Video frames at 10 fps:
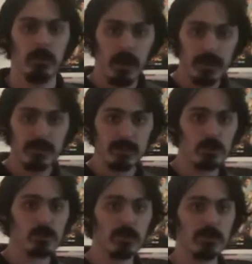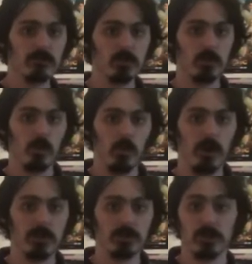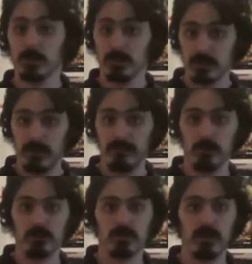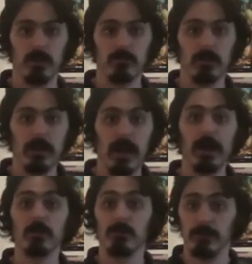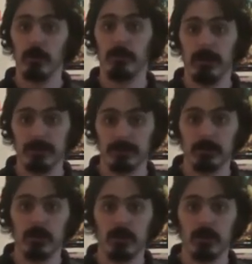I think you should give Dune a watch and decide for yourself how you feel about it.